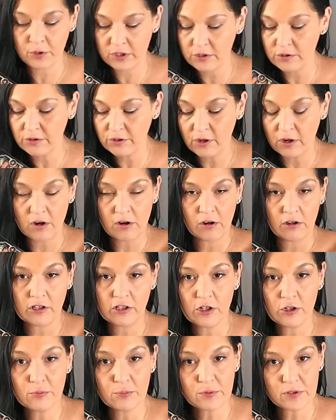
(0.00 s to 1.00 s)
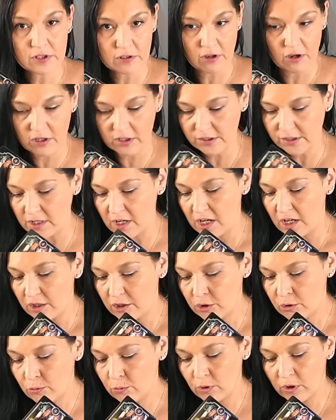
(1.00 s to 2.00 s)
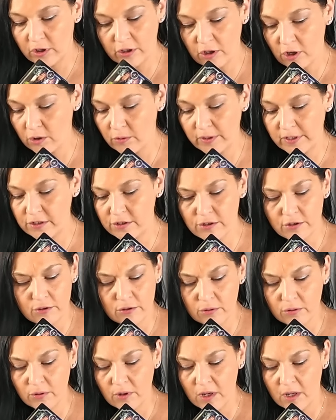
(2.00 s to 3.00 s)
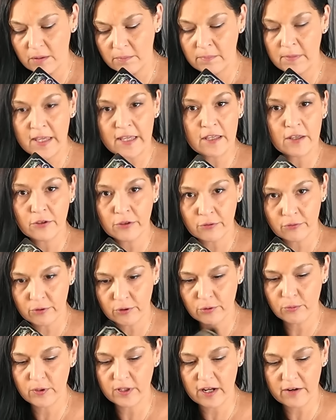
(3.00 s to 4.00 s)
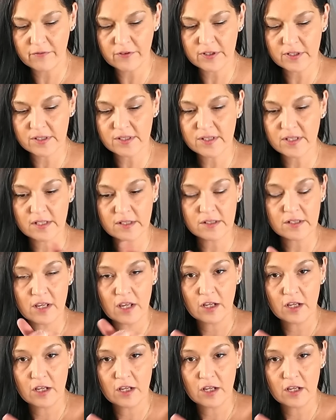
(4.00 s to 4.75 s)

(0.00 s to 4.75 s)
When you thought all hope was lost, you weren't going to make it through whatever this is.